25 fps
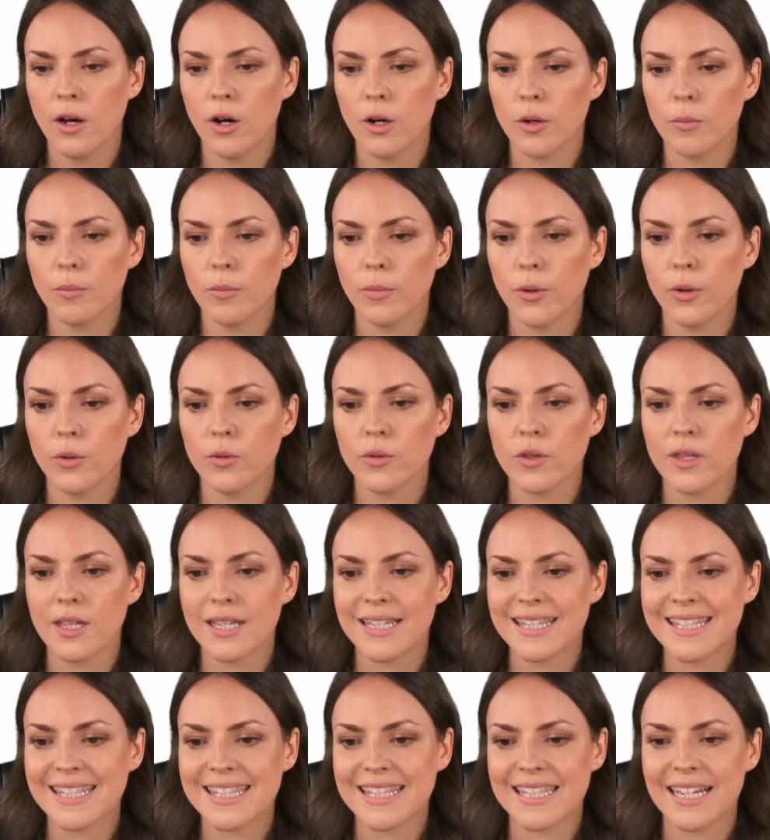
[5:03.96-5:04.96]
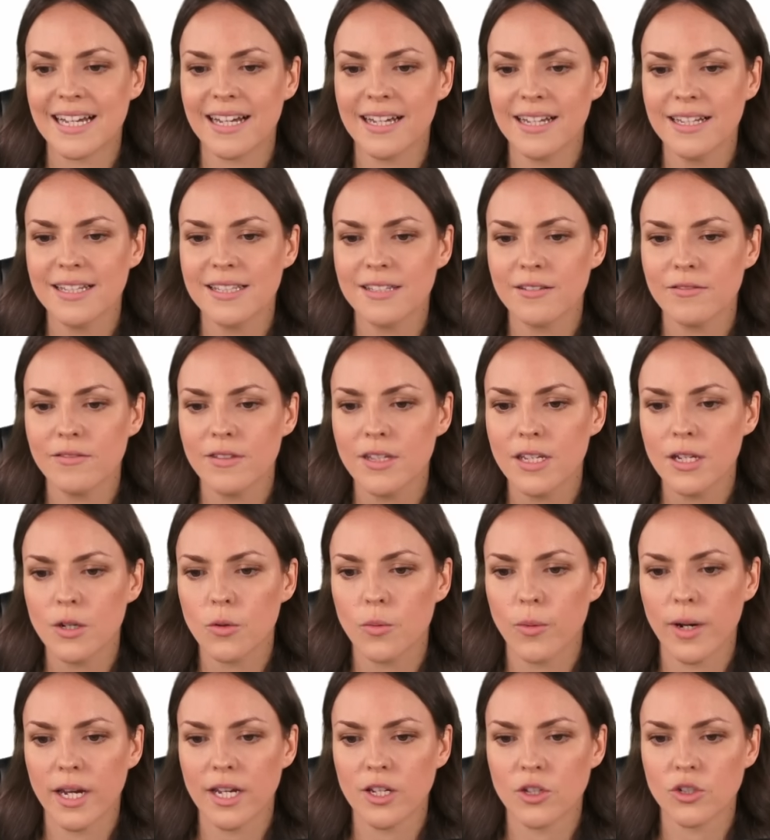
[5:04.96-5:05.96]
on both sides of the
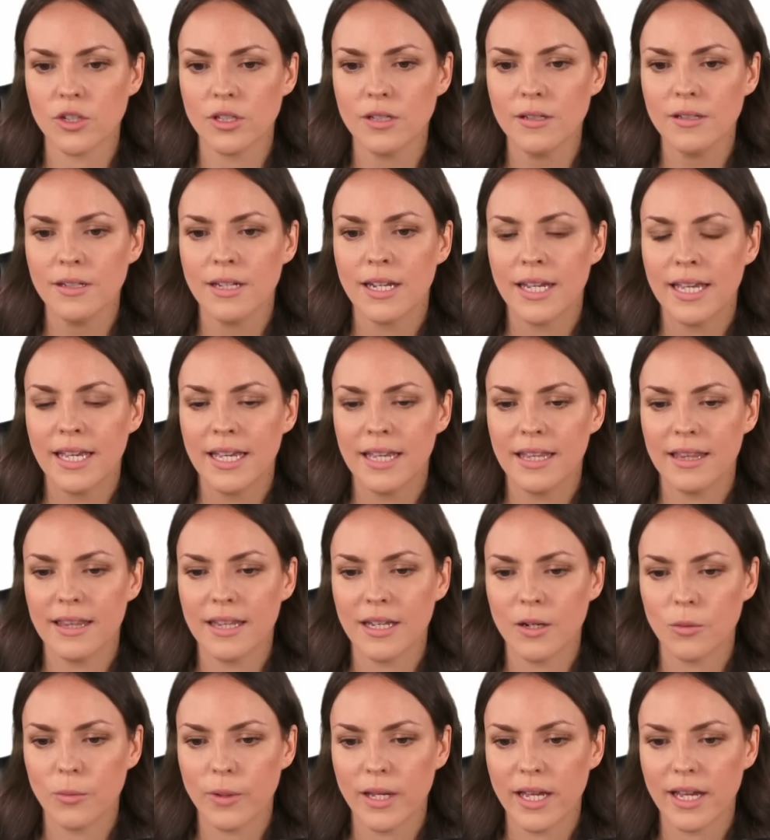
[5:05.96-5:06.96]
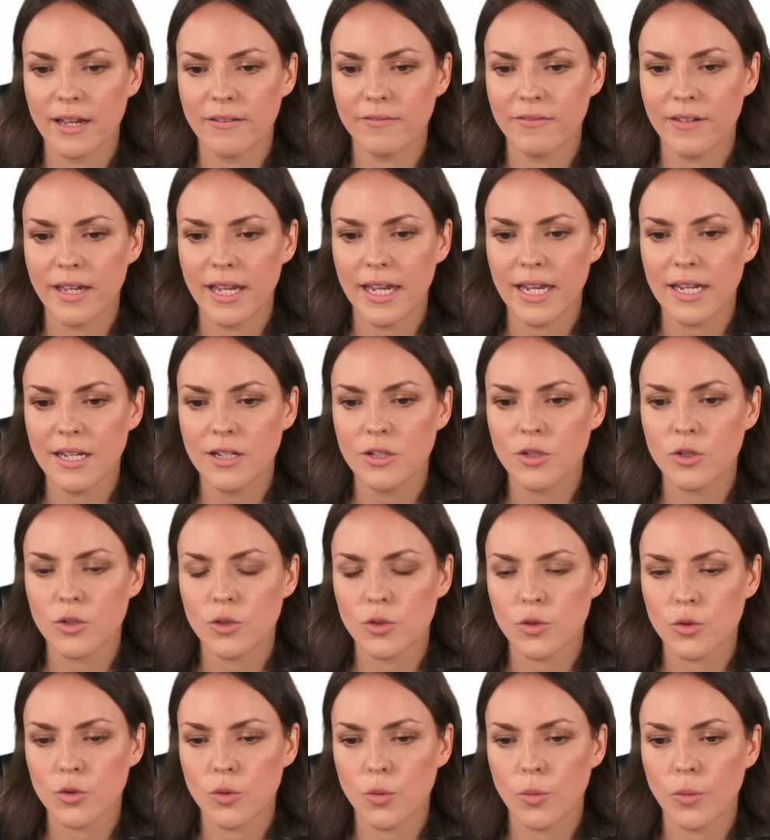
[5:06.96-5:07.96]
equation. Then we have h
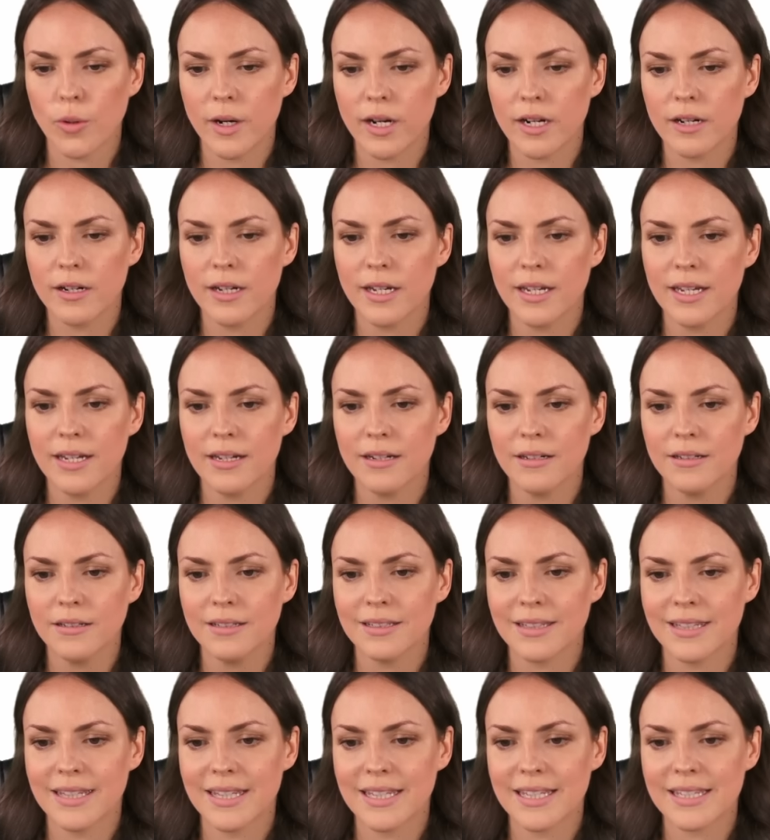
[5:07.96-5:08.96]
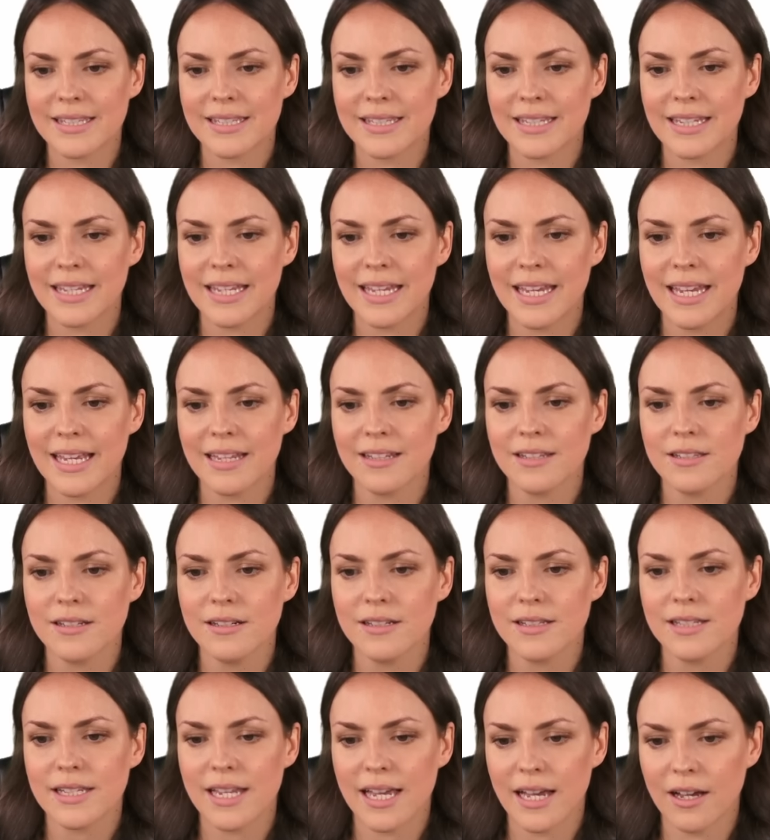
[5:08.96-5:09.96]
squared here, this
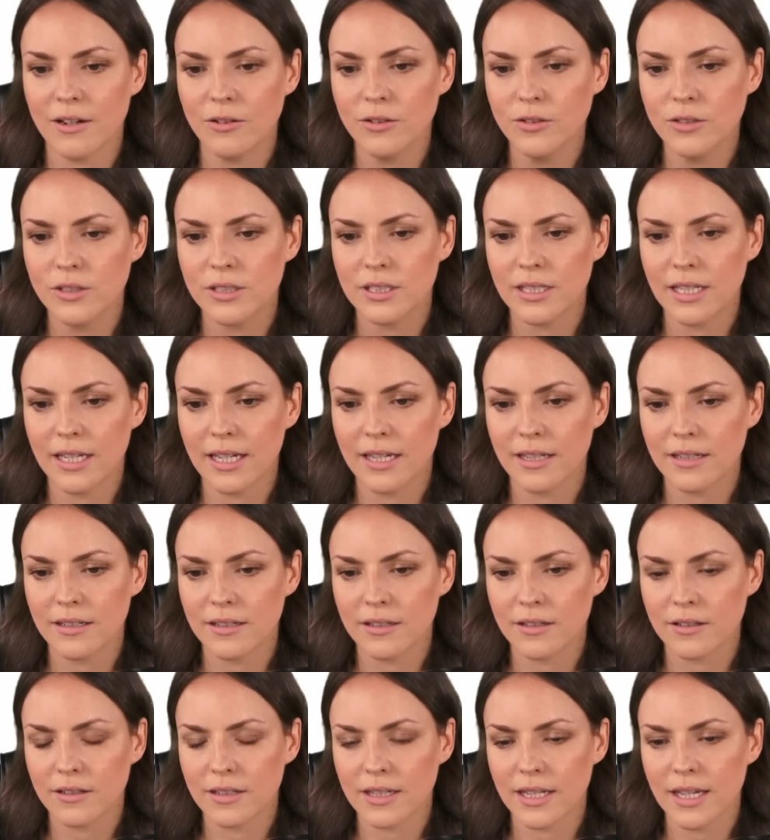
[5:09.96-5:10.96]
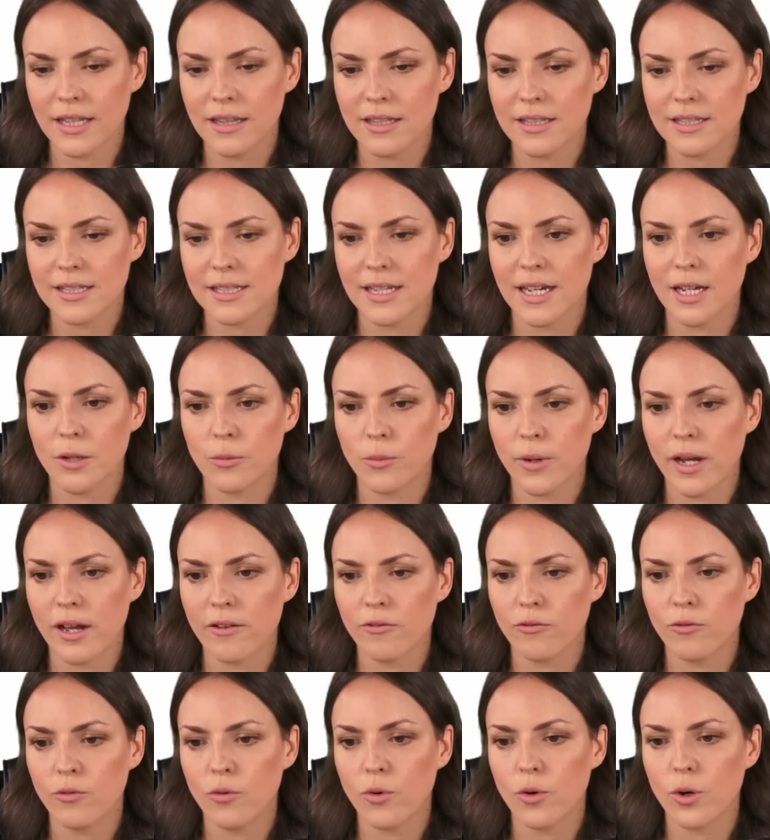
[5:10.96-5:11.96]
cancels out, and on the other side we
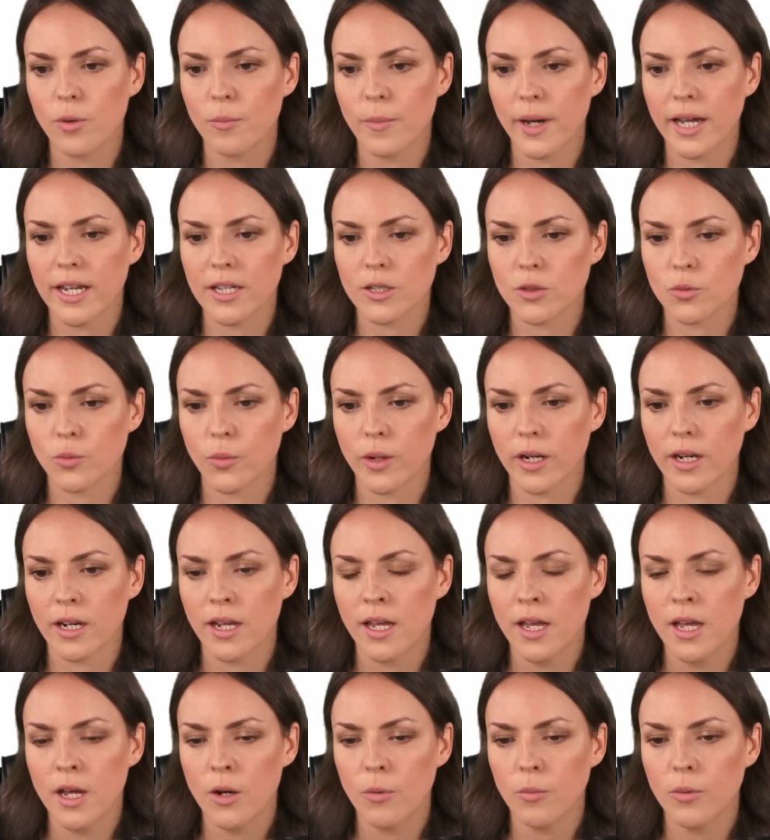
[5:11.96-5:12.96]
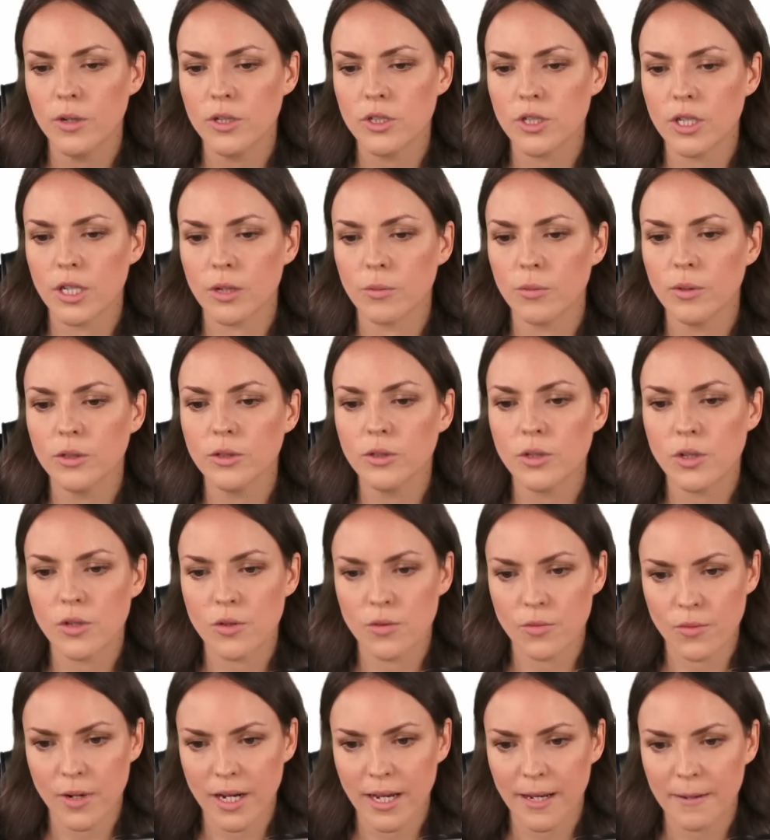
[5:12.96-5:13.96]
have four minus one, which equals
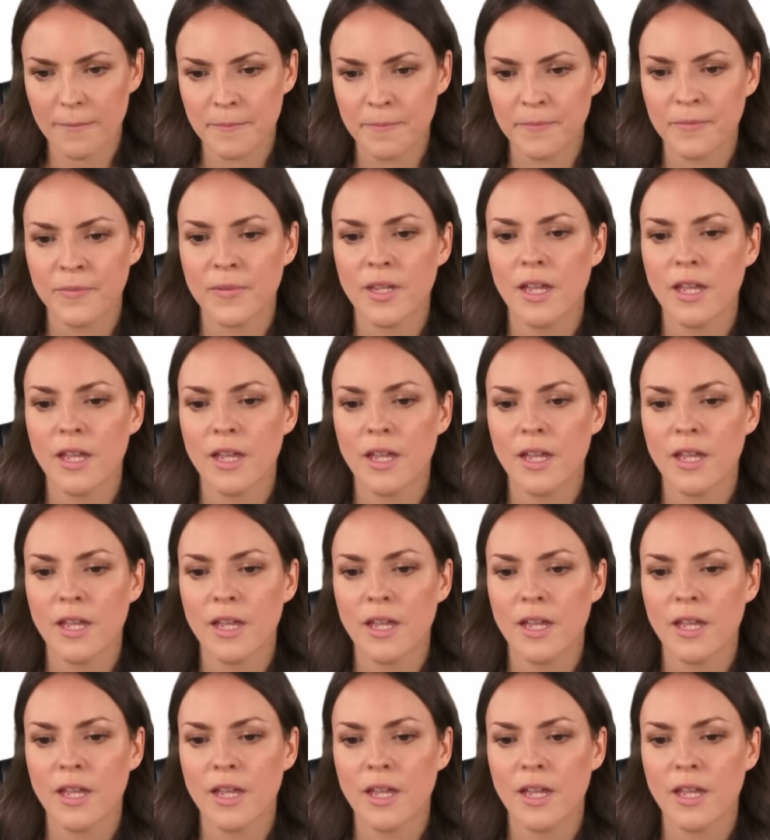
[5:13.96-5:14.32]
three.